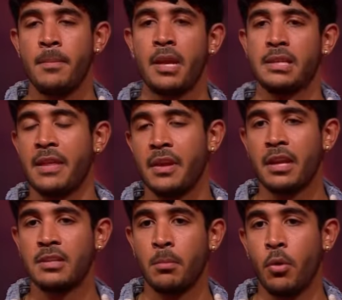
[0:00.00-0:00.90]
because I think
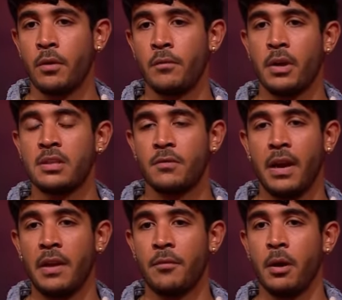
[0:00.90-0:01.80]
it's important for us to
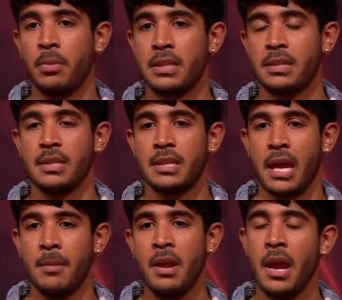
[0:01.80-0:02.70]
fight for our place in this
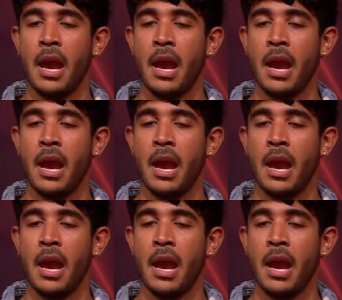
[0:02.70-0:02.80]
game,